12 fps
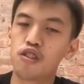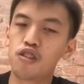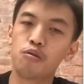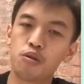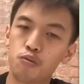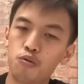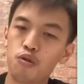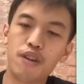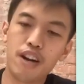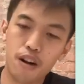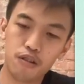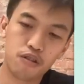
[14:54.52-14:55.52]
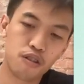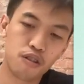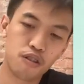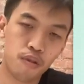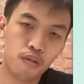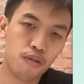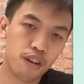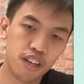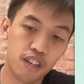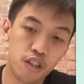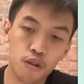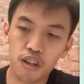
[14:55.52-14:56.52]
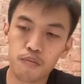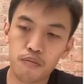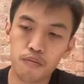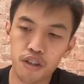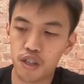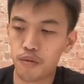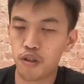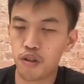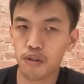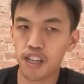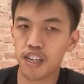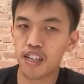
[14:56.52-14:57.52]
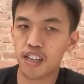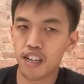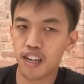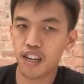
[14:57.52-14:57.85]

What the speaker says: use warp routes to deploy a token bridge between